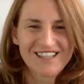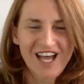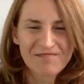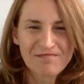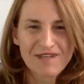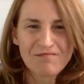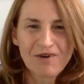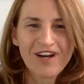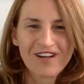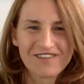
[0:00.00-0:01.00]
not be
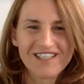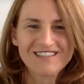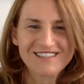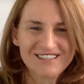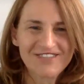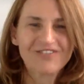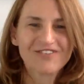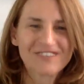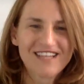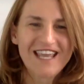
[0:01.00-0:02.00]
part of it.
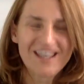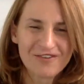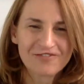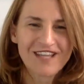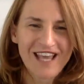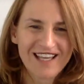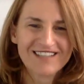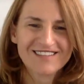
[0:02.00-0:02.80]
So thank you for that.